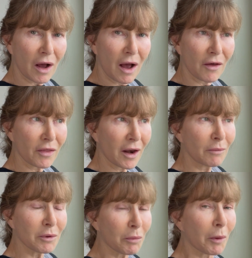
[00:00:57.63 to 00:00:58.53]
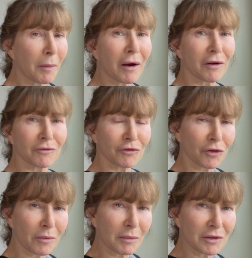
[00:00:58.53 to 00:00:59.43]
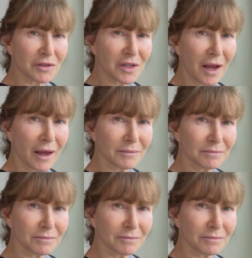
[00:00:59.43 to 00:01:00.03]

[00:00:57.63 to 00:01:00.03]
that I'll be preparing for a meal today.